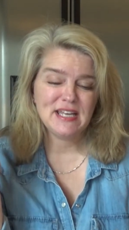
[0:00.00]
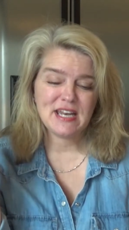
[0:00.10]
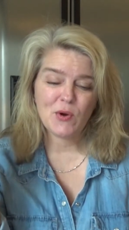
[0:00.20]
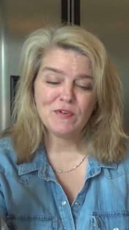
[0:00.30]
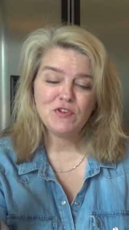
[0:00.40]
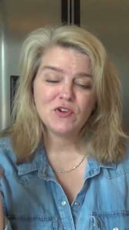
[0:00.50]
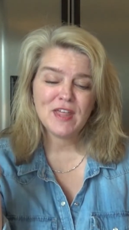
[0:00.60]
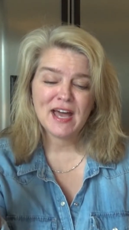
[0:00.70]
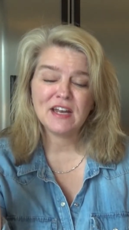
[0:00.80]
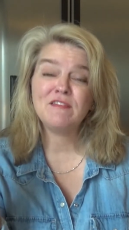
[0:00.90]
Now, if you're
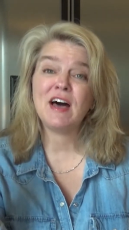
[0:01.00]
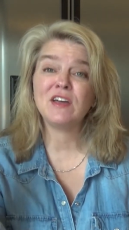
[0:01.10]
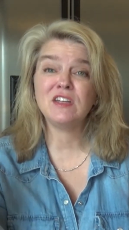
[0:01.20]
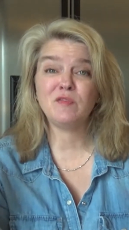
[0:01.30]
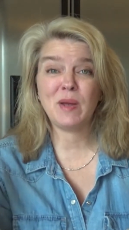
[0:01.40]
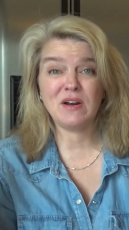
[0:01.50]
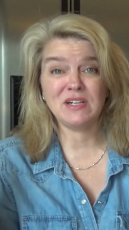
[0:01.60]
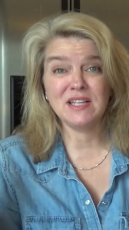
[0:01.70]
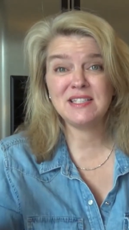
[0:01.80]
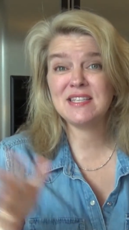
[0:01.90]
that evaluative
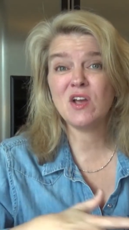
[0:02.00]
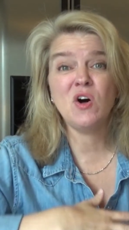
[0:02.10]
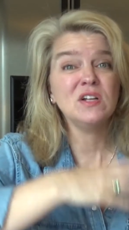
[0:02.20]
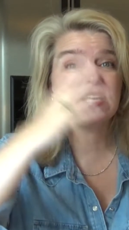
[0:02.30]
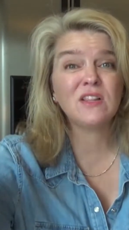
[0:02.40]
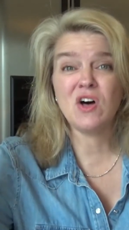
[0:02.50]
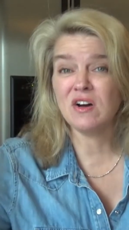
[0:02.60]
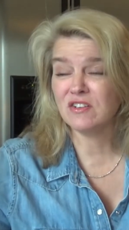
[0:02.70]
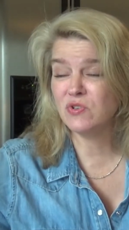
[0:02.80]
parent, let's say all day long,